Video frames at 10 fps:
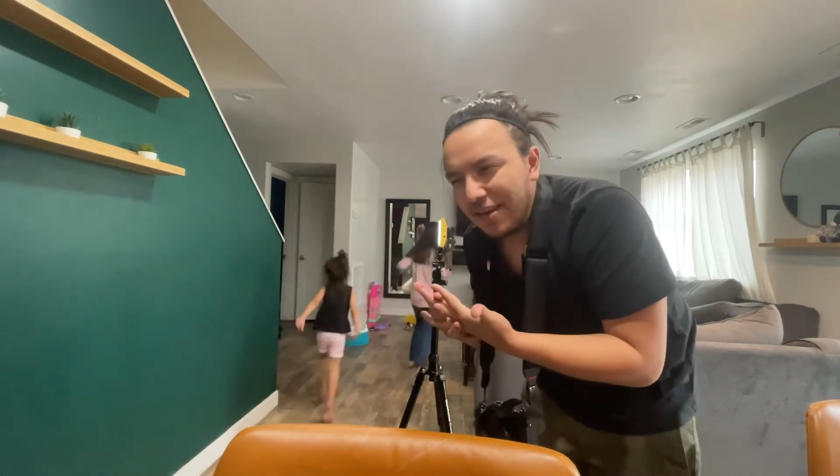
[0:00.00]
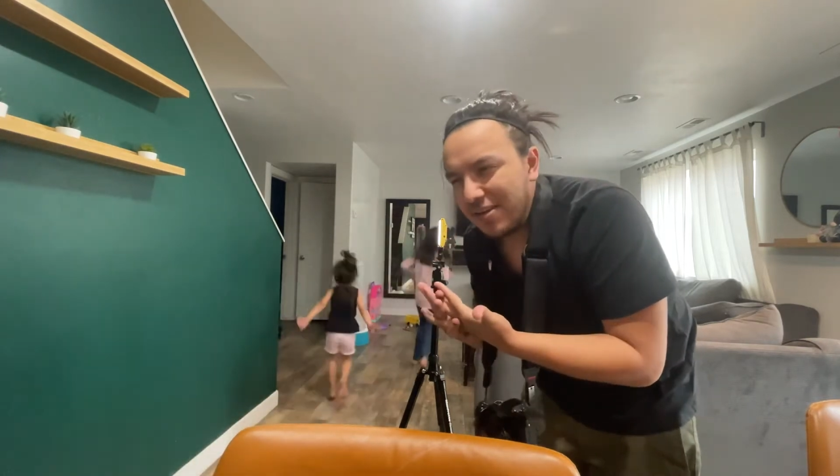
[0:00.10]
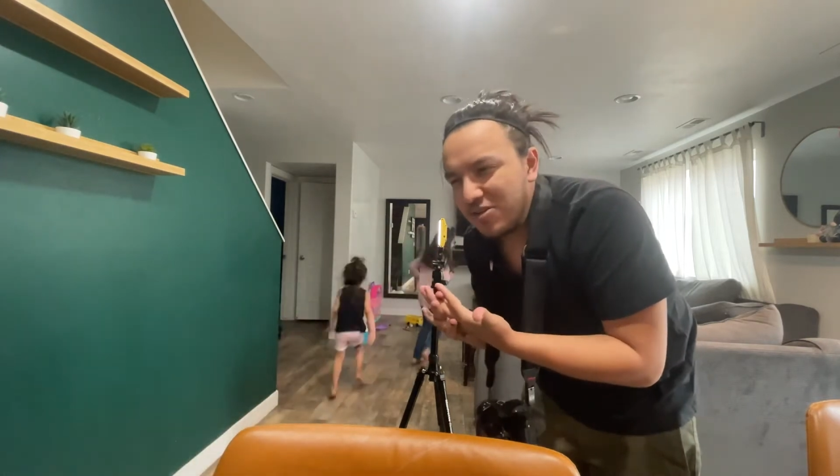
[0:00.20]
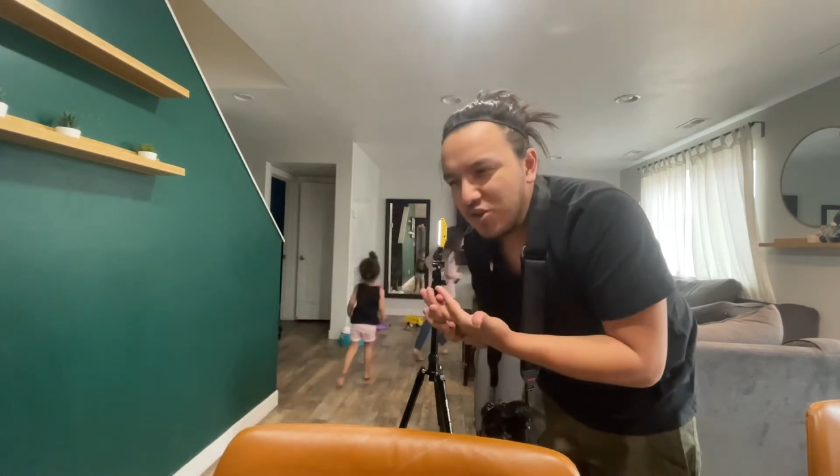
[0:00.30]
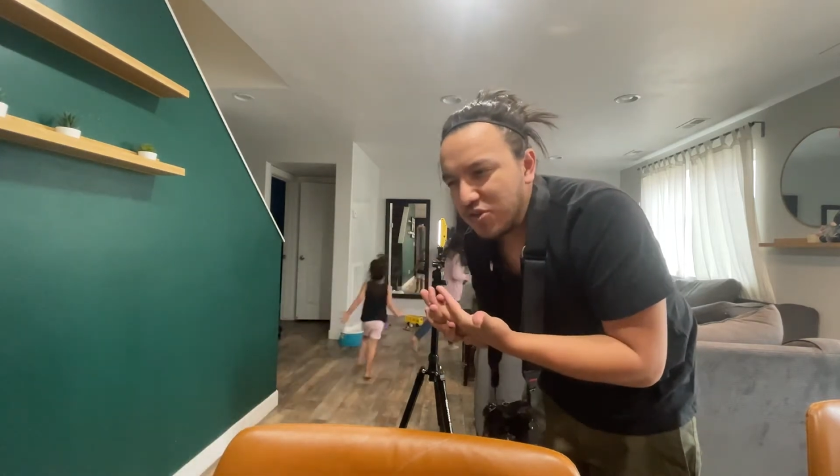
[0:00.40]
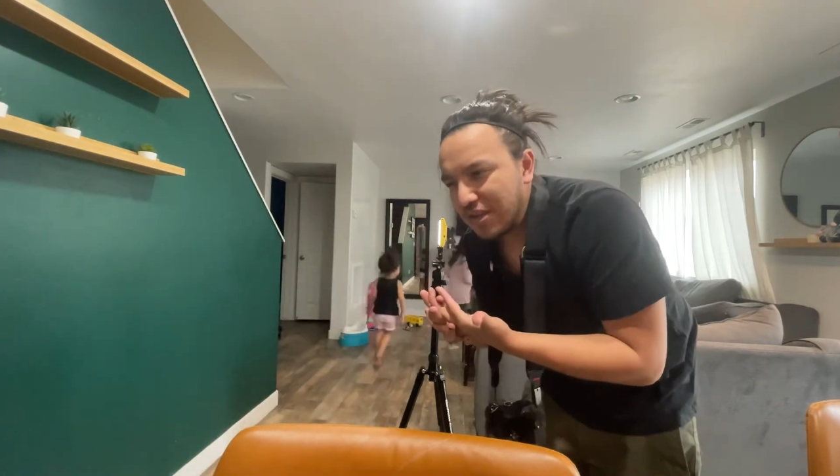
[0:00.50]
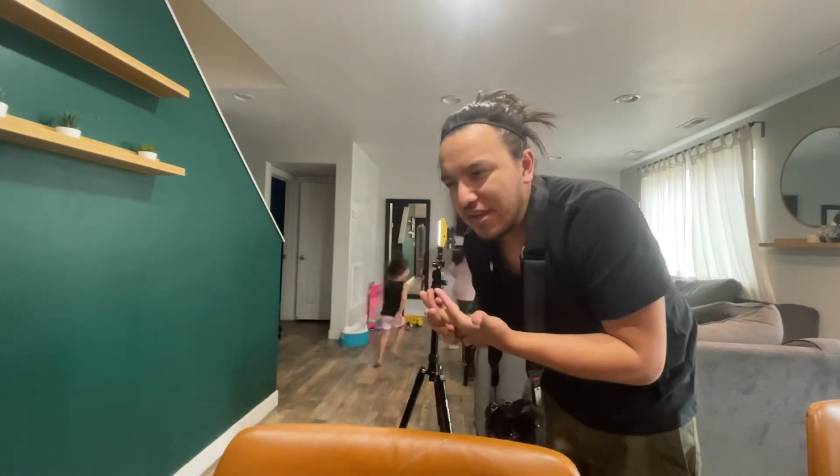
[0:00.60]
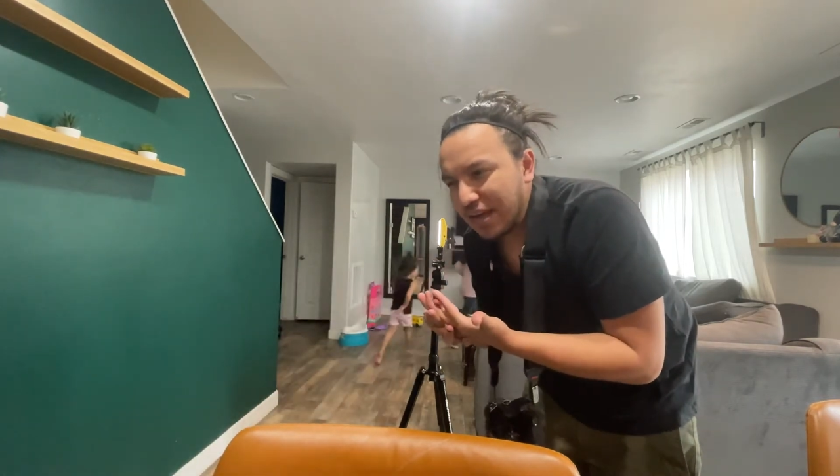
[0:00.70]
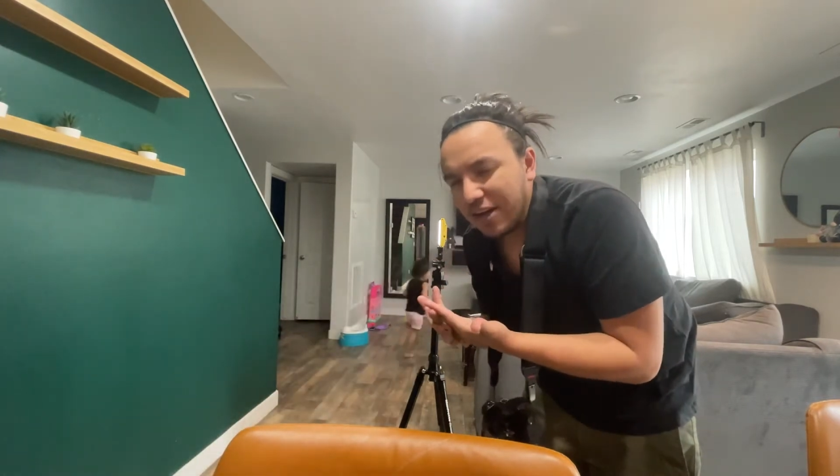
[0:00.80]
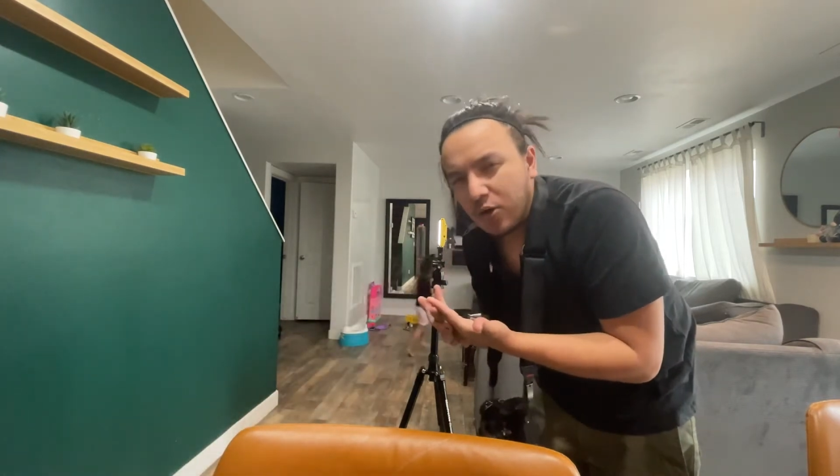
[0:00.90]
It's usually
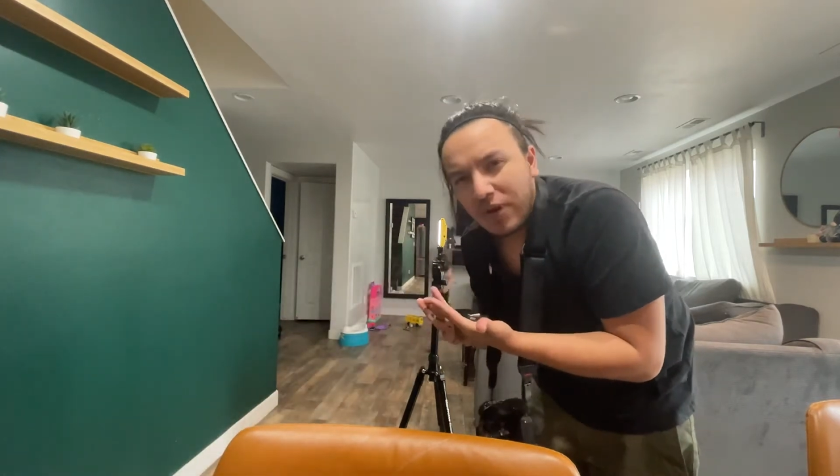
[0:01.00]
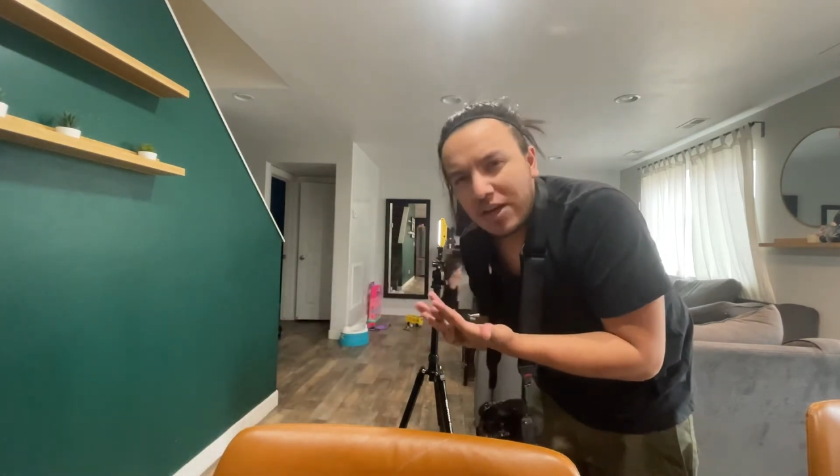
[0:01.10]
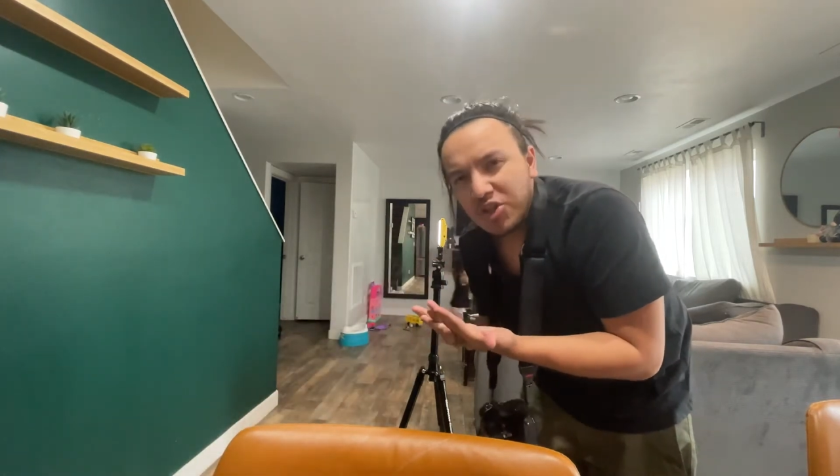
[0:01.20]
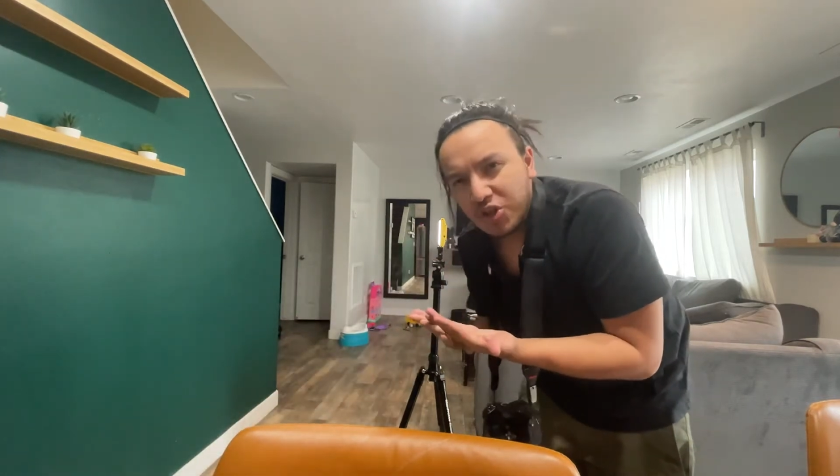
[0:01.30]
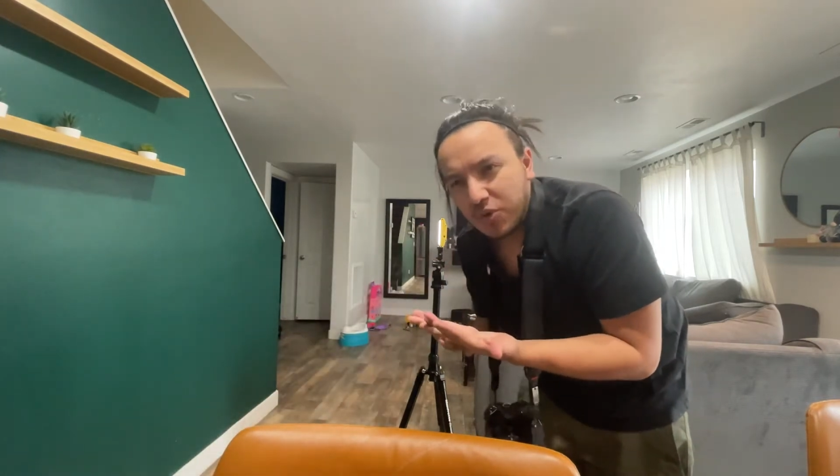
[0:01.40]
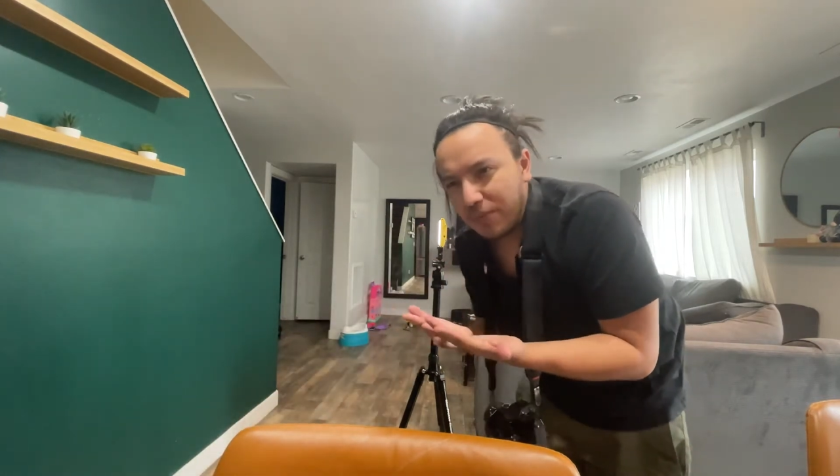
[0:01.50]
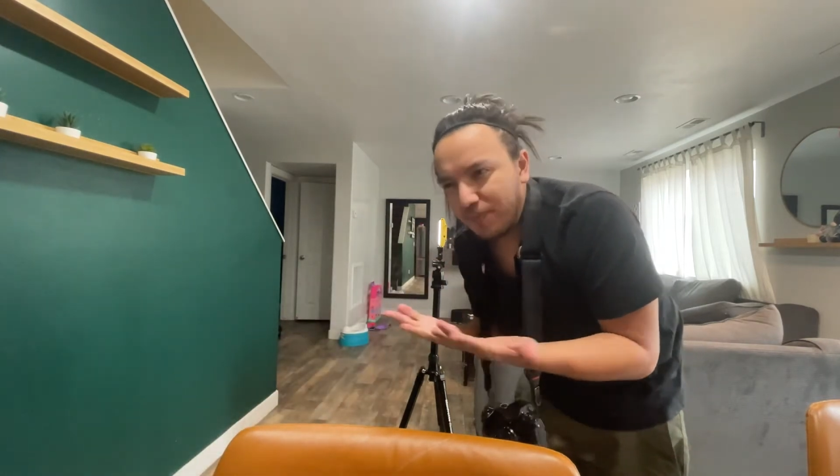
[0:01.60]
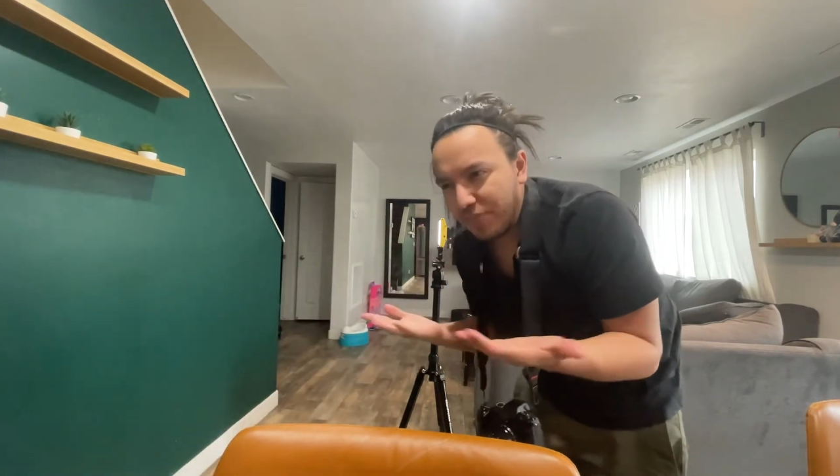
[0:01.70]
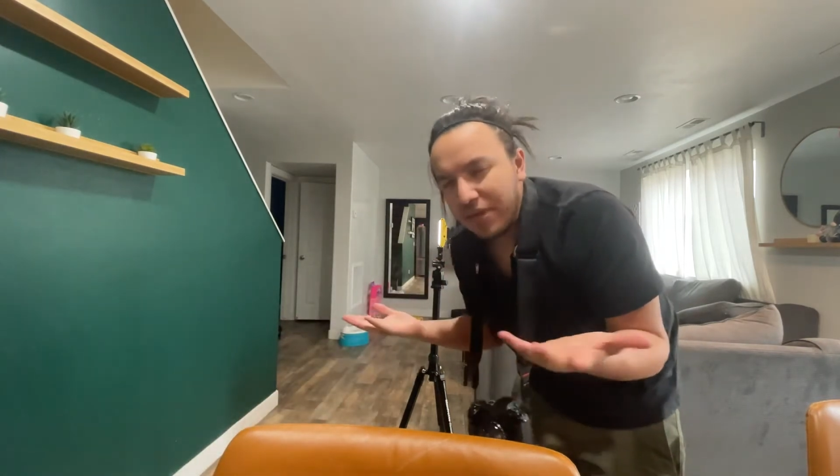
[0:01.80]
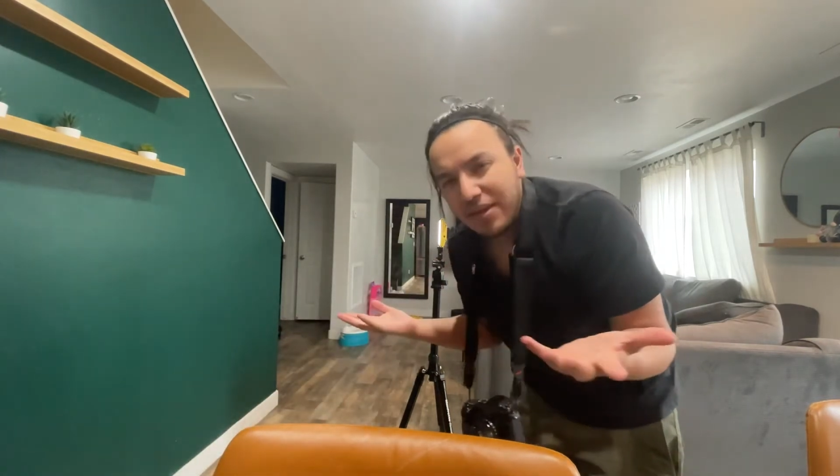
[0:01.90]
kind of what I shoot
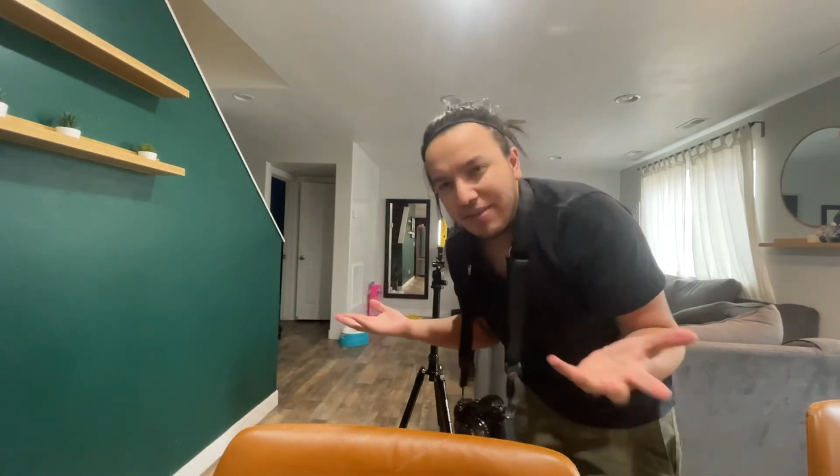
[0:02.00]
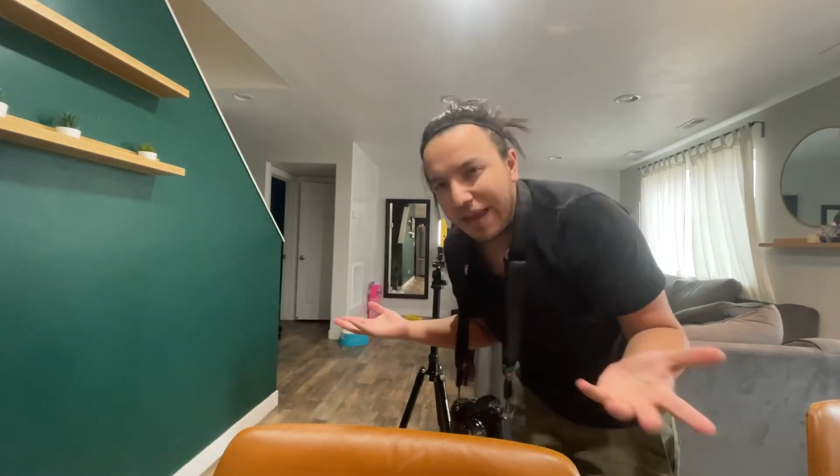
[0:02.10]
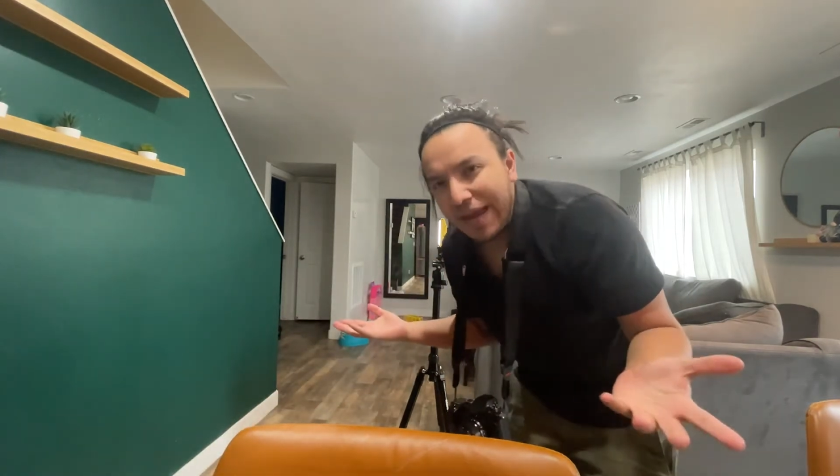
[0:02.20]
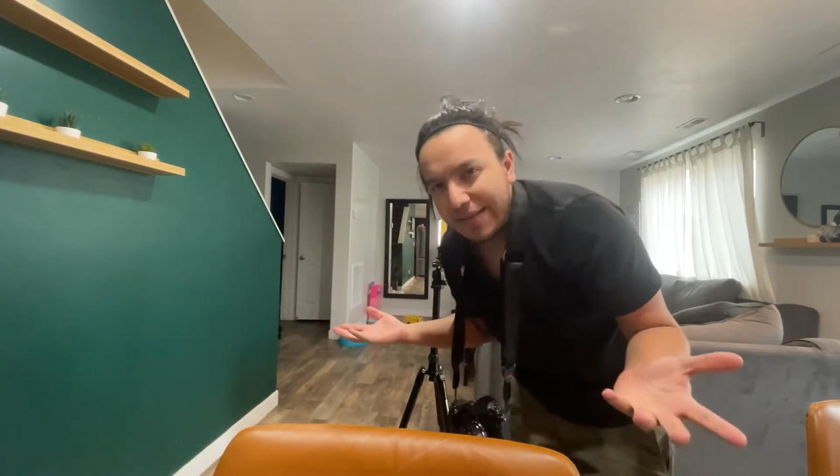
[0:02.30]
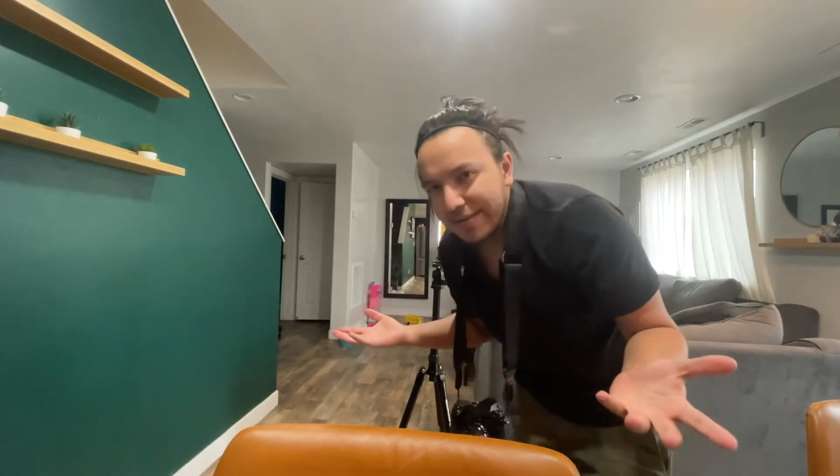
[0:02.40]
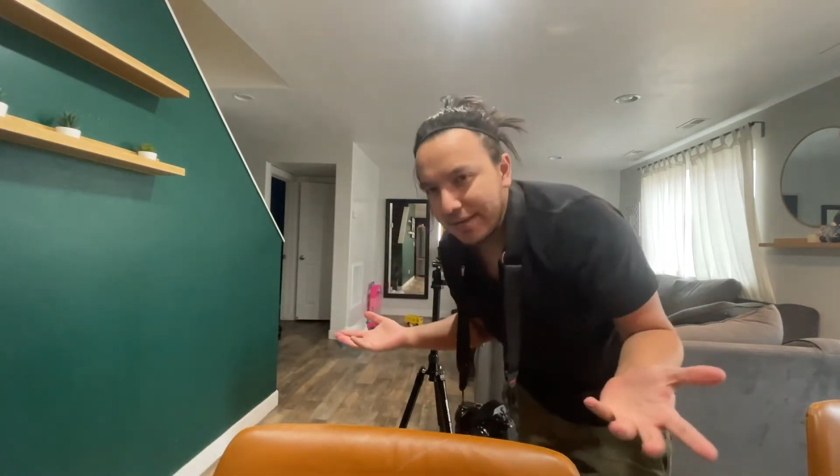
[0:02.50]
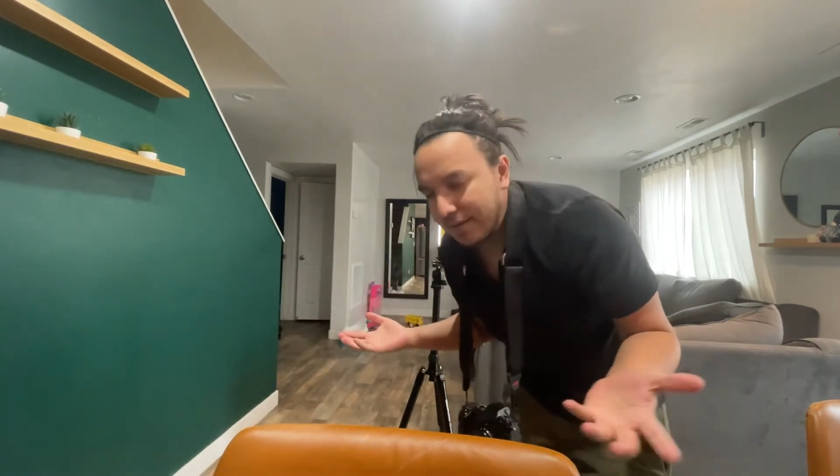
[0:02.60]
things at.